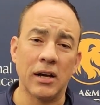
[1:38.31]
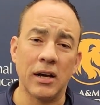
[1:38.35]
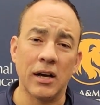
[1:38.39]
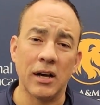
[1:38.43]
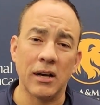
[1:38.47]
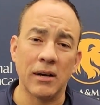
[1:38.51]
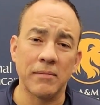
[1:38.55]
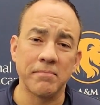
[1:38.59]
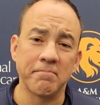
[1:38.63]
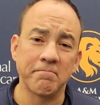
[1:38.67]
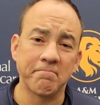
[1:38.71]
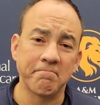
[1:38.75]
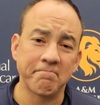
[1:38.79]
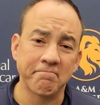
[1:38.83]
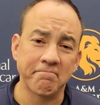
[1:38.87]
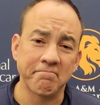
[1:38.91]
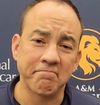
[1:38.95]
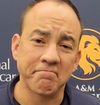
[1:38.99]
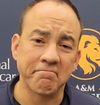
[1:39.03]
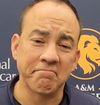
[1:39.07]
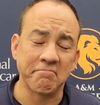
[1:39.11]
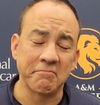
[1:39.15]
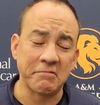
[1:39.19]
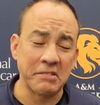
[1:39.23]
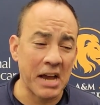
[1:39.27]
Um,
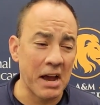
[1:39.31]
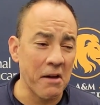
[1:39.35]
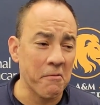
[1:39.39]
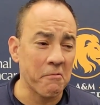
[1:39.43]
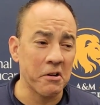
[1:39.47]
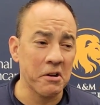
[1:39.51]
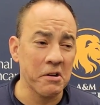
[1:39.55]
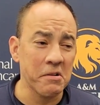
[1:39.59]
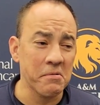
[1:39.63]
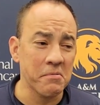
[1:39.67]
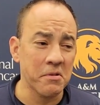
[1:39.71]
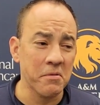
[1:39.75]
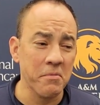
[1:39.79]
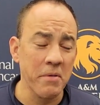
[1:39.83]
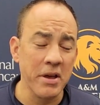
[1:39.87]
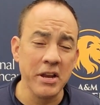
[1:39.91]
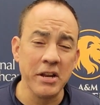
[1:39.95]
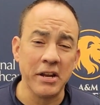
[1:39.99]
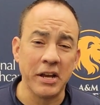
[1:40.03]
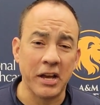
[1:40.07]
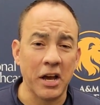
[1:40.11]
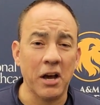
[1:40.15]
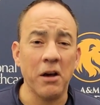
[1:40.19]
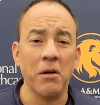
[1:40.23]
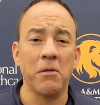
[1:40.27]
yeah, we're we're ready
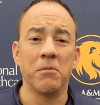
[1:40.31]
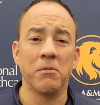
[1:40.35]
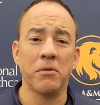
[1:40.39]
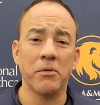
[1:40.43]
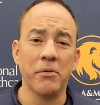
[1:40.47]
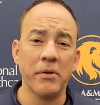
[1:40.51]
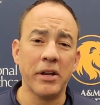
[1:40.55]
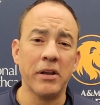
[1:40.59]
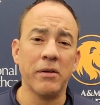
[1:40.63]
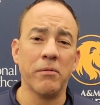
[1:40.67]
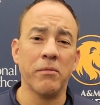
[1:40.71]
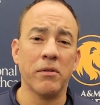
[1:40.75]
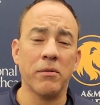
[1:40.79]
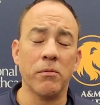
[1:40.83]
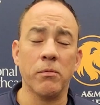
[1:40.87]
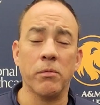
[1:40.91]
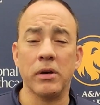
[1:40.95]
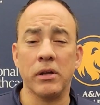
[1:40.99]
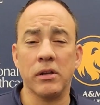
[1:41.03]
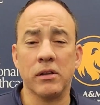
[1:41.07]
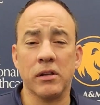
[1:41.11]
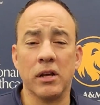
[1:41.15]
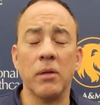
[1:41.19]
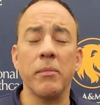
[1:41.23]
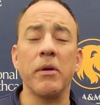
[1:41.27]
to go. We're ready. We're, we're,
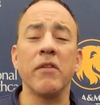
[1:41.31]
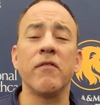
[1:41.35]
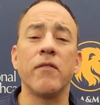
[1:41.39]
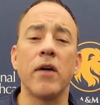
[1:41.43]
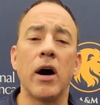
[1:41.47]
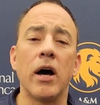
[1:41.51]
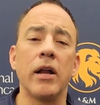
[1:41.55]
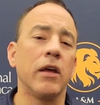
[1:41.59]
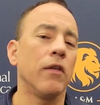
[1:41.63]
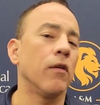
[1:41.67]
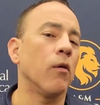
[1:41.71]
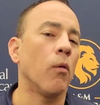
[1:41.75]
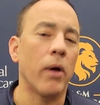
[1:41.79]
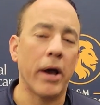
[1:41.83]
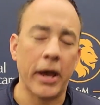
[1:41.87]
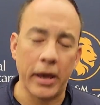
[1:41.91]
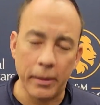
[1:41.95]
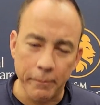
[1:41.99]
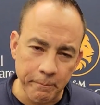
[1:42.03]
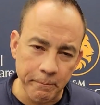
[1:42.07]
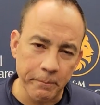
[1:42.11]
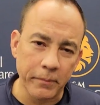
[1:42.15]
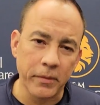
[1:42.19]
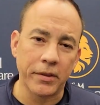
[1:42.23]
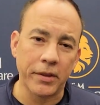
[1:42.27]
it's gonna be fun either
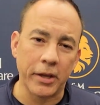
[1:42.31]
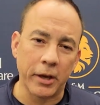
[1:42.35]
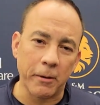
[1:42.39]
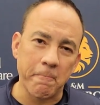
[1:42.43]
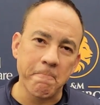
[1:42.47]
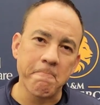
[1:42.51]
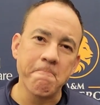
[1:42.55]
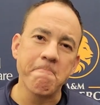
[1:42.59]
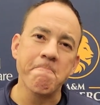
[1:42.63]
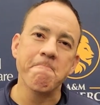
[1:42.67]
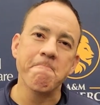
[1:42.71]
way. So